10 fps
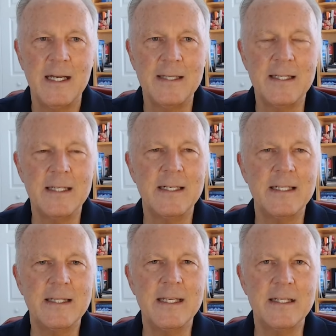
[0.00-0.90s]
And then
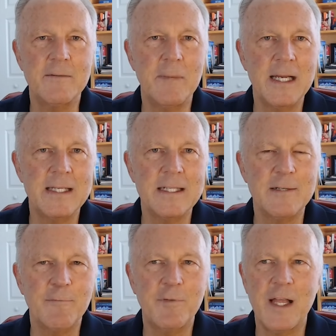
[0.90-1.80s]
at the end of my
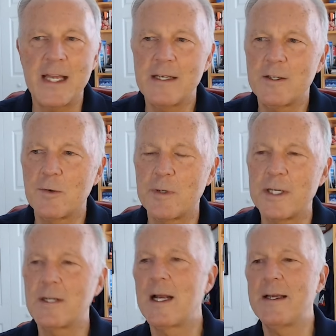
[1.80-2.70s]
uh, flying
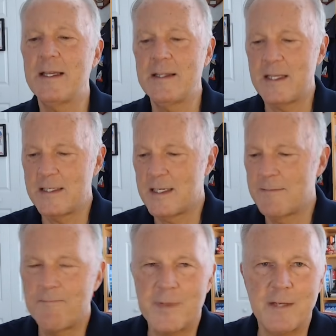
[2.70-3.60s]
career, I had the, uh,
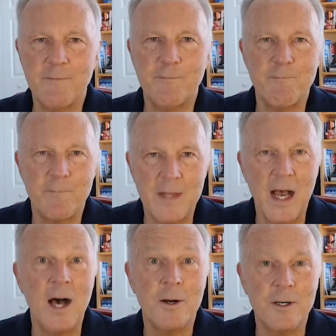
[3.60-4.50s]
the
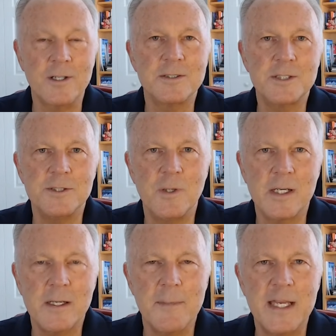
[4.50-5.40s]
honor to uh,
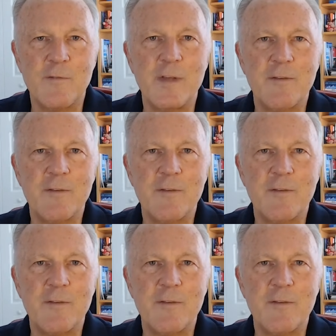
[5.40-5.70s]
command V